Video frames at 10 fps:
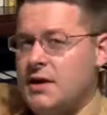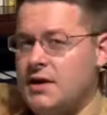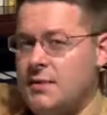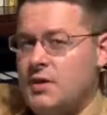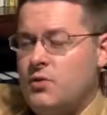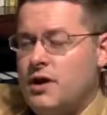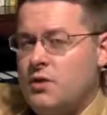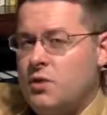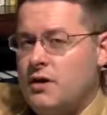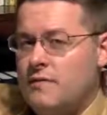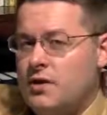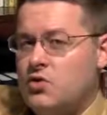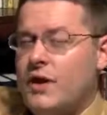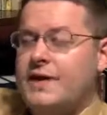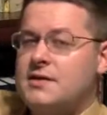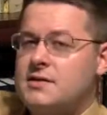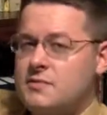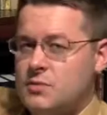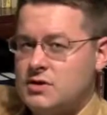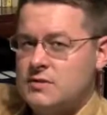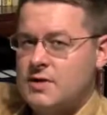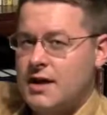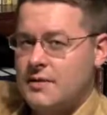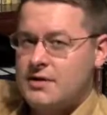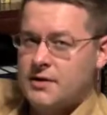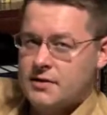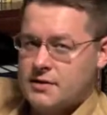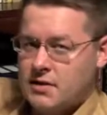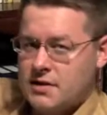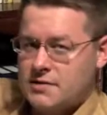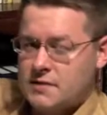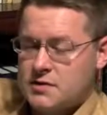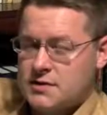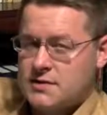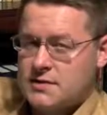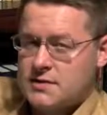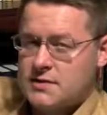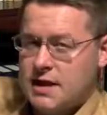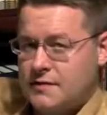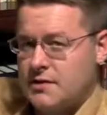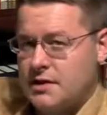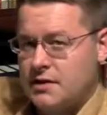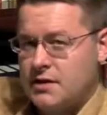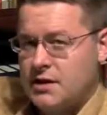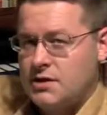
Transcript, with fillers: let me read one of the greatest Muslim commentaries on these verses. This is Tafsir